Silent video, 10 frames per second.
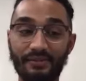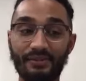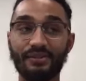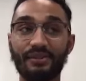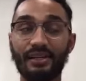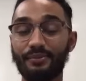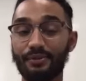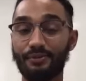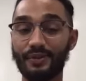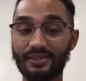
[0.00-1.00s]
there's a lot
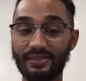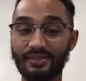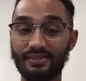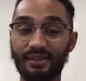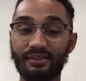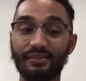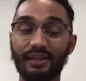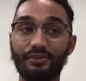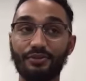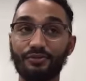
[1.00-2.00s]
more reasons and
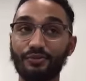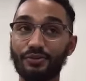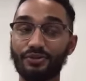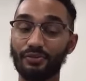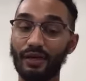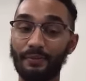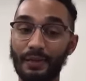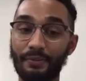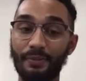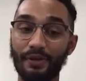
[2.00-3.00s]
like there's roots to why
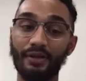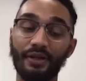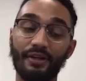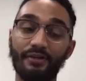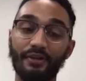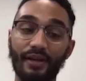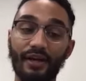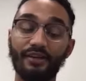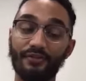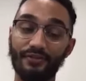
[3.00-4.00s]
people put a gun in their
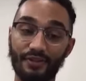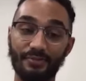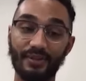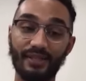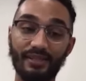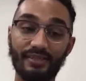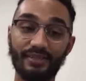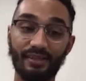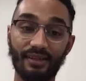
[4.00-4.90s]
hand in the first place.